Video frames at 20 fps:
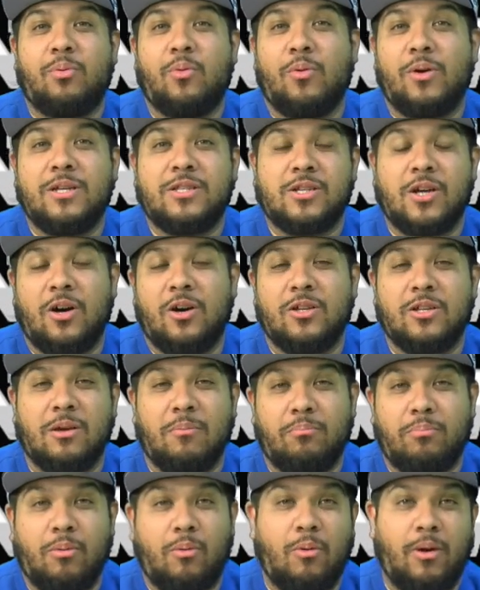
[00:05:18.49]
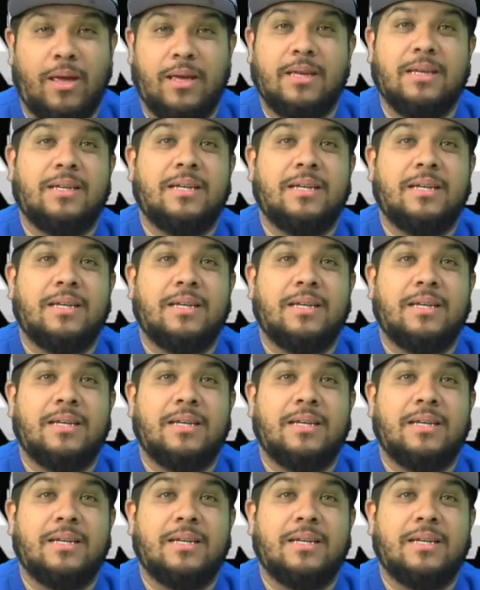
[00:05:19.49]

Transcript: points on your boy.